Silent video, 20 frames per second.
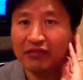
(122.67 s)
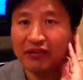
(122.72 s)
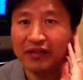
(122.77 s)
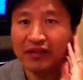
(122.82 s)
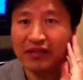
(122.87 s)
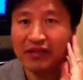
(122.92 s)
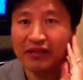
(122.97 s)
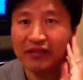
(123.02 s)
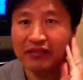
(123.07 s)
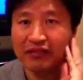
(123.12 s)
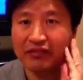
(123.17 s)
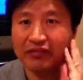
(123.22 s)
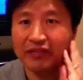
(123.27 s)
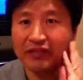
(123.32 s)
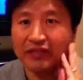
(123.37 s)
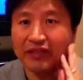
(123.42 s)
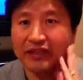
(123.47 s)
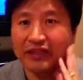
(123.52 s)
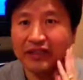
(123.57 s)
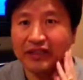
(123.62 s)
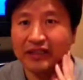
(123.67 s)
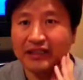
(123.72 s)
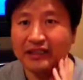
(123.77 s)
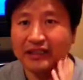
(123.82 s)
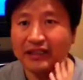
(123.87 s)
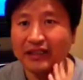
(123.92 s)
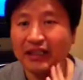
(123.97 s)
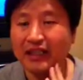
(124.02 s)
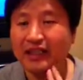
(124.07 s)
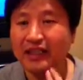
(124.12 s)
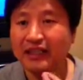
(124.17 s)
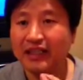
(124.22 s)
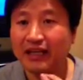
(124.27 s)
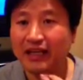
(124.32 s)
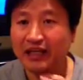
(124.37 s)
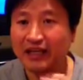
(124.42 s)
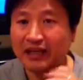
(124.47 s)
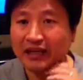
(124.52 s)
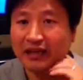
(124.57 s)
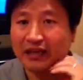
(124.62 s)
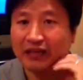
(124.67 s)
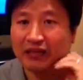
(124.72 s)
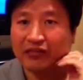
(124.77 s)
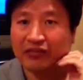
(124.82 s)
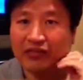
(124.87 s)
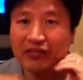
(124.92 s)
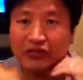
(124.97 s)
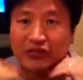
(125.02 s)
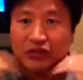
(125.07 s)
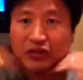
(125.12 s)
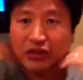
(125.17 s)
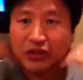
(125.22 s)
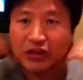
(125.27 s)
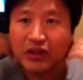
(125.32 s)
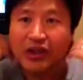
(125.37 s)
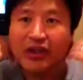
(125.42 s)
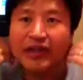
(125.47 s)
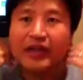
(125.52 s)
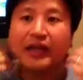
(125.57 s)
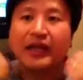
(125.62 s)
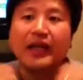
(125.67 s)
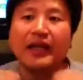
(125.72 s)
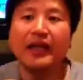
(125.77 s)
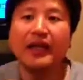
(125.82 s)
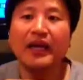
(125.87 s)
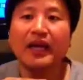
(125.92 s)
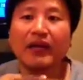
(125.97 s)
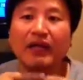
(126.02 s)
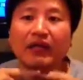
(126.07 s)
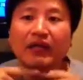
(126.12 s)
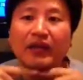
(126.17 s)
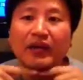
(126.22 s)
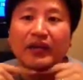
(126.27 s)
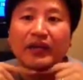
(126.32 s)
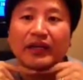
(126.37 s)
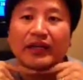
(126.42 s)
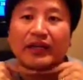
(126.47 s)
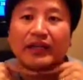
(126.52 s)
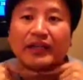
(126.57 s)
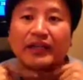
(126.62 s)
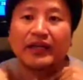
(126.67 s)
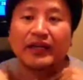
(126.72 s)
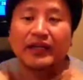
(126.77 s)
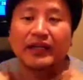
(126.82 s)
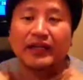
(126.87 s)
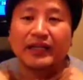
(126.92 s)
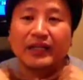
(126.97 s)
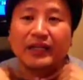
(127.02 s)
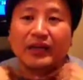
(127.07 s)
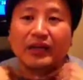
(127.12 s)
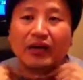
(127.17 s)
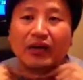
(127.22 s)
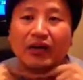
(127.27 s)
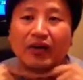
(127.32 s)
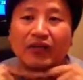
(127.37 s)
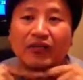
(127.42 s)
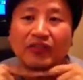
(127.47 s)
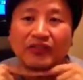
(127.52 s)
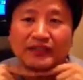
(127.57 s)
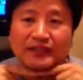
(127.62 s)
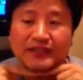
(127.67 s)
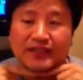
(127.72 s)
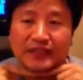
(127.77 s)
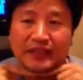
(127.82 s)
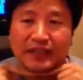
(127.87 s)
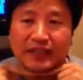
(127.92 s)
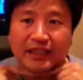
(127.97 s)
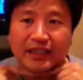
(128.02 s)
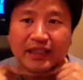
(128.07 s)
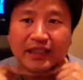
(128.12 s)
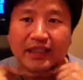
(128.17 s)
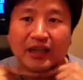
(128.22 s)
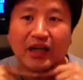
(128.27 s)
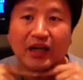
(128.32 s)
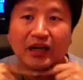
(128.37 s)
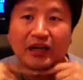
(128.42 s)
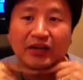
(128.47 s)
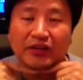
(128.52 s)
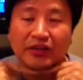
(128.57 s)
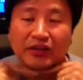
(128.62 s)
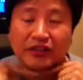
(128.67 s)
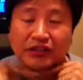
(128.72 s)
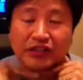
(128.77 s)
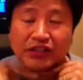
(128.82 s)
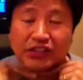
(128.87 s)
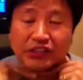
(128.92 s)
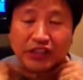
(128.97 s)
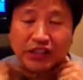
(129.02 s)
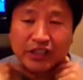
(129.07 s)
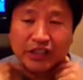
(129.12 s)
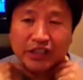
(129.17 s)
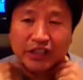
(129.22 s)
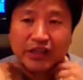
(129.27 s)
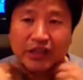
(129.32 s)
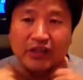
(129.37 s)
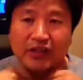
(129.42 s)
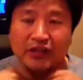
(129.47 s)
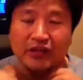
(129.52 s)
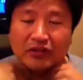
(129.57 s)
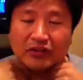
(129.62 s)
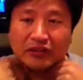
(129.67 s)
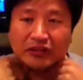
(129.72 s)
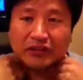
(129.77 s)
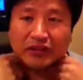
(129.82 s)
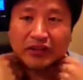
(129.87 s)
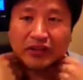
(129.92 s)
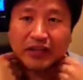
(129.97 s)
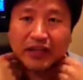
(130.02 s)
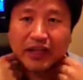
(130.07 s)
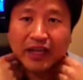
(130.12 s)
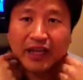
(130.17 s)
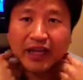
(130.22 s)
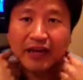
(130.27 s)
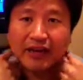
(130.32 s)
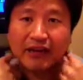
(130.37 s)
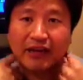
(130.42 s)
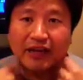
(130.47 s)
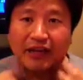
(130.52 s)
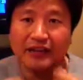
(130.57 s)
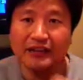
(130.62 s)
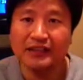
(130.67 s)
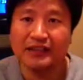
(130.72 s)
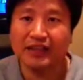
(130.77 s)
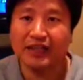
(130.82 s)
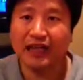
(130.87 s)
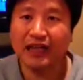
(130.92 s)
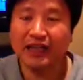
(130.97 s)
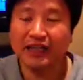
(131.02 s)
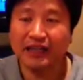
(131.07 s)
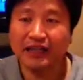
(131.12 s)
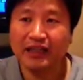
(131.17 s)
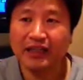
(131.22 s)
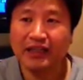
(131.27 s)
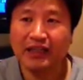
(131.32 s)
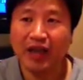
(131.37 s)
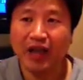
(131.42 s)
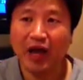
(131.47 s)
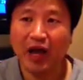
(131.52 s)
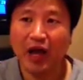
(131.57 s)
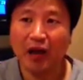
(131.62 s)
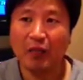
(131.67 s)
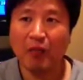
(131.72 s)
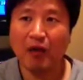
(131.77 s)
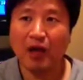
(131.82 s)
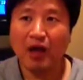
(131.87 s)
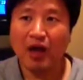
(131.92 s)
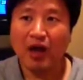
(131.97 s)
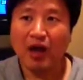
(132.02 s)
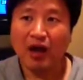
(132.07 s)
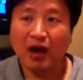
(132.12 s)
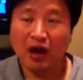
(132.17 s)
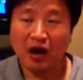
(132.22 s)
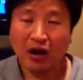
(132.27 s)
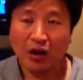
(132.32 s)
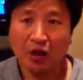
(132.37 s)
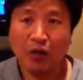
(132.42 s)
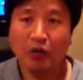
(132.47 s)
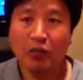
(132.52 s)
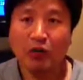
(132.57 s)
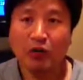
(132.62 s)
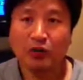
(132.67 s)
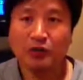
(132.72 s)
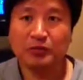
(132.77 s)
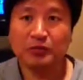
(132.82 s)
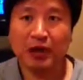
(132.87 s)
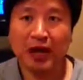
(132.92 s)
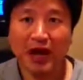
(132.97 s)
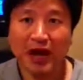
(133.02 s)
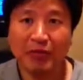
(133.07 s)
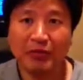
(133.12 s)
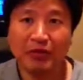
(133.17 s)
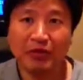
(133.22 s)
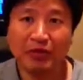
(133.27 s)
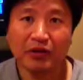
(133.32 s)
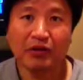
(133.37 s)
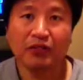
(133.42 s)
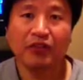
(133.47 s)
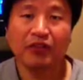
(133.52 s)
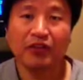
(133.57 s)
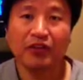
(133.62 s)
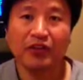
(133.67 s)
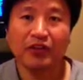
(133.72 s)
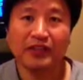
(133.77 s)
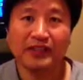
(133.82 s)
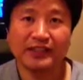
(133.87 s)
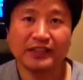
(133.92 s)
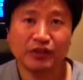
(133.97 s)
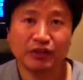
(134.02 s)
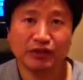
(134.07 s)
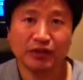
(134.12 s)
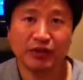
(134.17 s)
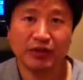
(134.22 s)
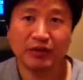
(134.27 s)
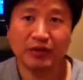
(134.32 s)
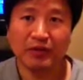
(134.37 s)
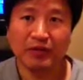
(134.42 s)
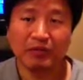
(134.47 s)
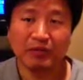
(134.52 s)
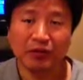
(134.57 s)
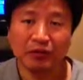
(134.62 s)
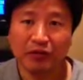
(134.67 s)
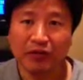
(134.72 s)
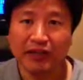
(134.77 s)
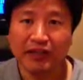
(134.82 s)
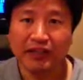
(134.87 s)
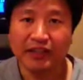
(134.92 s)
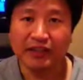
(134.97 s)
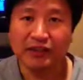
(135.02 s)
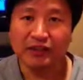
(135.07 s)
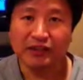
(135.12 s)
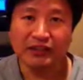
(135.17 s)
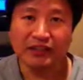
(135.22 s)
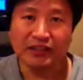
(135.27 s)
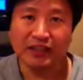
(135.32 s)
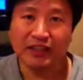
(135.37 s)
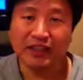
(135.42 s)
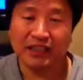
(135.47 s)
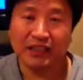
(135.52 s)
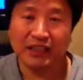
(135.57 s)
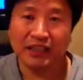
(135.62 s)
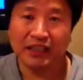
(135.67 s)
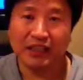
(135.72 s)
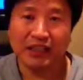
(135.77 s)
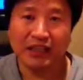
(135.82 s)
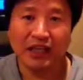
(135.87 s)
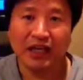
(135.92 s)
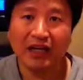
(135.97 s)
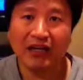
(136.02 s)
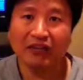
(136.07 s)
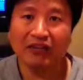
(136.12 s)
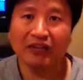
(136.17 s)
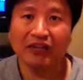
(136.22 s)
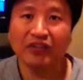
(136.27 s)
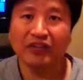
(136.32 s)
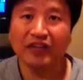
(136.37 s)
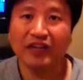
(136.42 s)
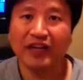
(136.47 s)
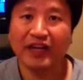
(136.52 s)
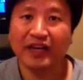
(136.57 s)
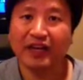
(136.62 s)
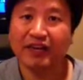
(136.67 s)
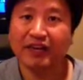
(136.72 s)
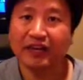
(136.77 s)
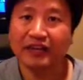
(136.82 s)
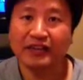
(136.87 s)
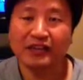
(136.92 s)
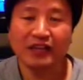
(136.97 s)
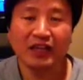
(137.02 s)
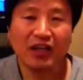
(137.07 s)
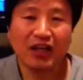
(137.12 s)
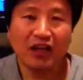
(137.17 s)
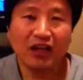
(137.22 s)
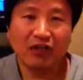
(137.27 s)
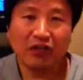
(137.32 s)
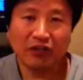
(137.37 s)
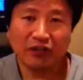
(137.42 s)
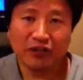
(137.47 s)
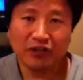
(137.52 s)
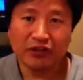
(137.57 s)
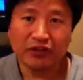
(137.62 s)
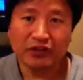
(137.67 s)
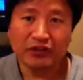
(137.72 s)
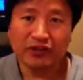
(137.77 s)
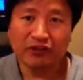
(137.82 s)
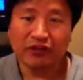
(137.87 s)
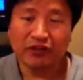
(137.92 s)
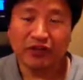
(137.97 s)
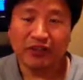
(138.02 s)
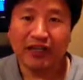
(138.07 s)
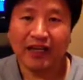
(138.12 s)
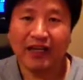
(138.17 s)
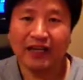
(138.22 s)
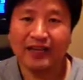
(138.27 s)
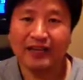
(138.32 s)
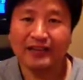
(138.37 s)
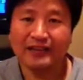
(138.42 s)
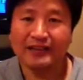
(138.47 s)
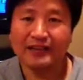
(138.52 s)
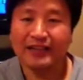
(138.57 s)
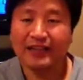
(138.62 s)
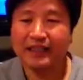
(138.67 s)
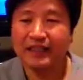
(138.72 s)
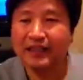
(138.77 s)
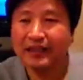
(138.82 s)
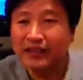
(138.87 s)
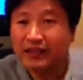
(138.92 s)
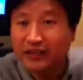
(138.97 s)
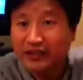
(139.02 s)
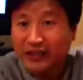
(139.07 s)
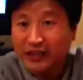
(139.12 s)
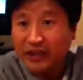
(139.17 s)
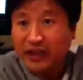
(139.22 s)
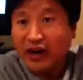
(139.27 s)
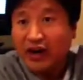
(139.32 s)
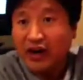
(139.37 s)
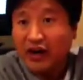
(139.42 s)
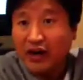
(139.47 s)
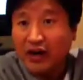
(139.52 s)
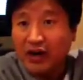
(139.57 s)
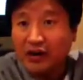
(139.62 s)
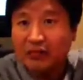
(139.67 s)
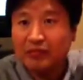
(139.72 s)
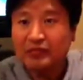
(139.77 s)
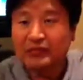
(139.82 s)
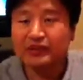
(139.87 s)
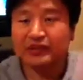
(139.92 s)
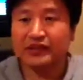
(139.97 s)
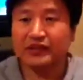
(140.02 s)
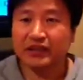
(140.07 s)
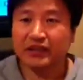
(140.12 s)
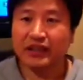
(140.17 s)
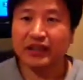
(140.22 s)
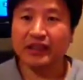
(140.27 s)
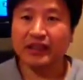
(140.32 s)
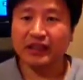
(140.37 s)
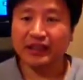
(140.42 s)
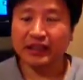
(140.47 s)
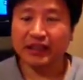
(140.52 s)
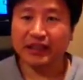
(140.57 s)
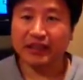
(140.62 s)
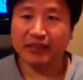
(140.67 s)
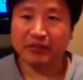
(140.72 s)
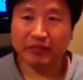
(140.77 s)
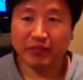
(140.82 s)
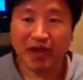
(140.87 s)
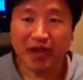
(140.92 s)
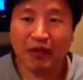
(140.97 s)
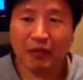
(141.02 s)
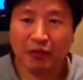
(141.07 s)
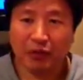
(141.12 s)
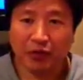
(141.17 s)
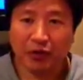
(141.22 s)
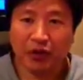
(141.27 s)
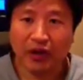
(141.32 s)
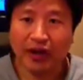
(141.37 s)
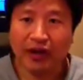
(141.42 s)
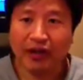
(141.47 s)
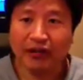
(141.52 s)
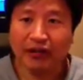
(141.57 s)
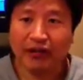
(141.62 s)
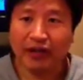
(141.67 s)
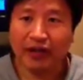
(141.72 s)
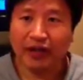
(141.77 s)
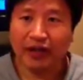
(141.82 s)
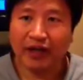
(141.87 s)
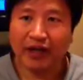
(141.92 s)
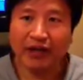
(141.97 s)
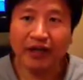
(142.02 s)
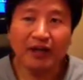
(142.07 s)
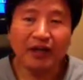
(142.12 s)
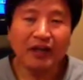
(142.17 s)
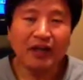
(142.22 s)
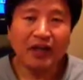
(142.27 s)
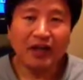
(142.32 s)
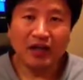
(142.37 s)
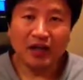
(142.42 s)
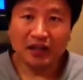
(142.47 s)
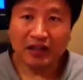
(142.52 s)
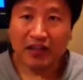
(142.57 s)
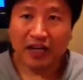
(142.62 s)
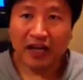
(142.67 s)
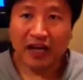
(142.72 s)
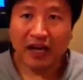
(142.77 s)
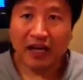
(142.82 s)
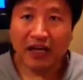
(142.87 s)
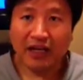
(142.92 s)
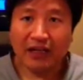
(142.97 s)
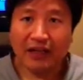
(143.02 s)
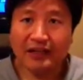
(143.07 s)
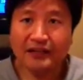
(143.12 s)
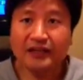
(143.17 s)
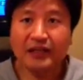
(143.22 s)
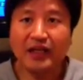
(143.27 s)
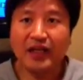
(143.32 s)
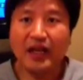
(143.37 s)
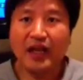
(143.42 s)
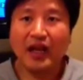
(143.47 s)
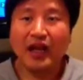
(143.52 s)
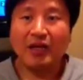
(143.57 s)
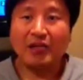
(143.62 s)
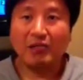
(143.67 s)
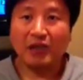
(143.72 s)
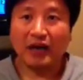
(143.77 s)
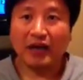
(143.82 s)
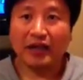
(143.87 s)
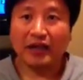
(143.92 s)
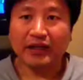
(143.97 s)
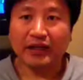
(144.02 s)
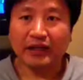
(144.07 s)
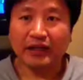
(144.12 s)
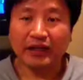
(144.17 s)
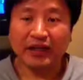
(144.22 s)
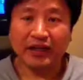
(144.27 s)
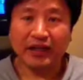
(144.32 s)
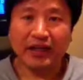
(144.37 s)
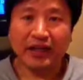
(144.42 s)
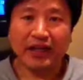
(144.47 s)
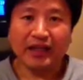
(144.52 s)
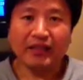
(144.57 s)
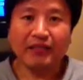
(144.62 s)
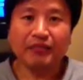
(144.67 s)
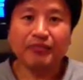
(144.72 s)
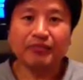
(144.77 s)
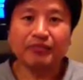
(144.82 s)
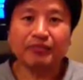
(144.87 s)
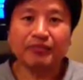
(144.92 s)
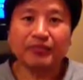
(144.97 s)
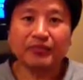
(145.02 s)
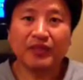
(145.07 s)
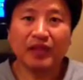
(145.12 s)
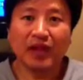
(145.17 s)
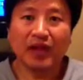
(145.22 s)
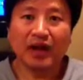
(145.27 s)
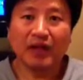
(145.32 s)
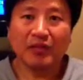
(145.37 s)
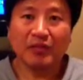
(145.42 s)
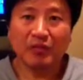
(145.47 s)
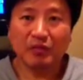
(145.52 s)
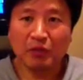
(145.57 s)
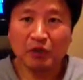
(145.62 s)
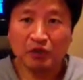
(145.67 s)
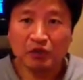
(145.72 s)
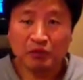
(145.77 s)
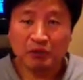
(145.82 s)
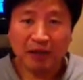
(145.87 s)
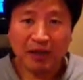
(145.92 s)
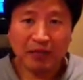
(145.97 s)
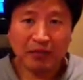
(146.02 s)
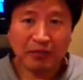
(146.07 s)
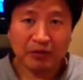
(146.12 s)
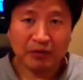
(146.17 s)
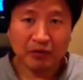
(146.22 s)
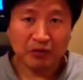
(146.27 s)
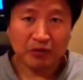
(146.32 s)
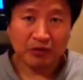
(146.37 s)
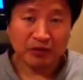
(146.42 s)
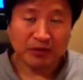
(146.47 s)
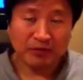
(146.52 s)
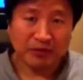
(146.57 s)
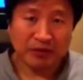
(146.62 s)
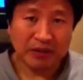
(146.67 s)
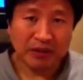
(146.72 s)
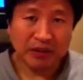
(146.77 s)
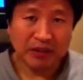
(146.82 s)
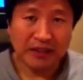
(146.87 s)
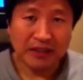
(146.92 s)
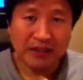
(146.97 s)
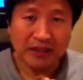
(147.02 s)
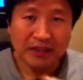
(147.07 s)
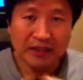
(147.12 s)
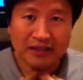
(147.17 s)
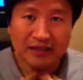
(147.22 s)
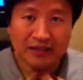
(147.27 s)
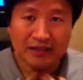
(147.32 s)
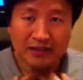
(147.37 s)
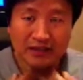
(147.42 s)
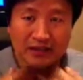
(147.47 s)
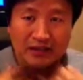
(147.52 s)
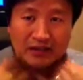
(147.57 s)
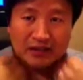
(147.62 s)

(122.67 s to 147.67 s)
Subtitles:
we get a really nice tightening of the jawline, and we can get tightening of the skin under the chin. Those are the areas that are the most popular for this treatment, but we can use it in a lot of different areas. We use it for tightening skin under the arms, in the abdominal area, thighs, but again, the most popular treatment is